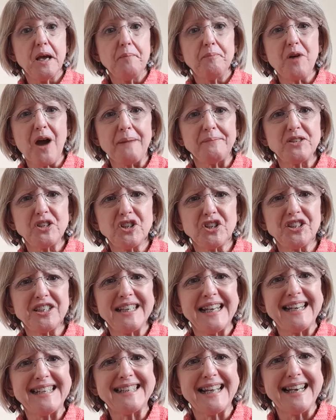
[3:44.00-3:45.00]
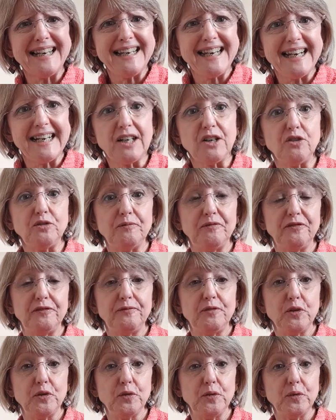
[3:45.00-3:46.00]
Perhaps just eat a little
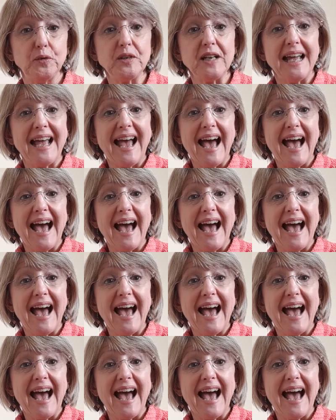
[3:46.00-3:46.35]
food